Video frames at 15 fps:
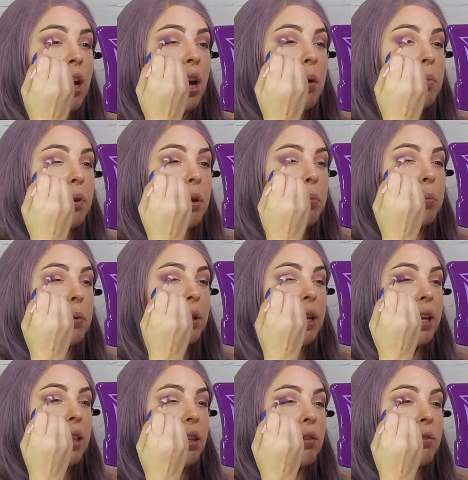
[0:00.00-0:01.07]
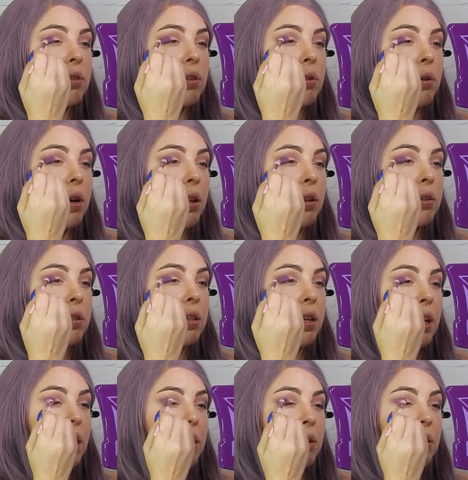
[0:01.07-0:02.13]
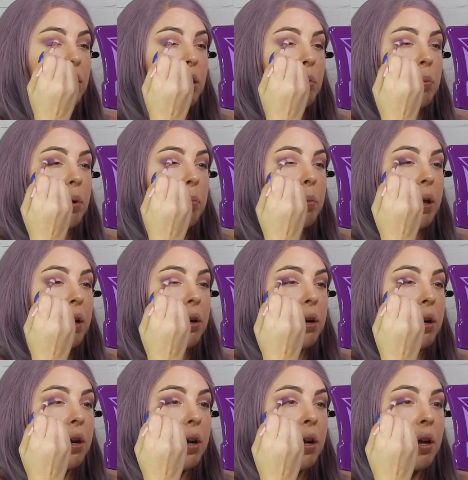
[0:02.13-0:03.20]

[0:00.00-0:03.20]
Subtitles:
I'm going to blend those two colors together a little bit better.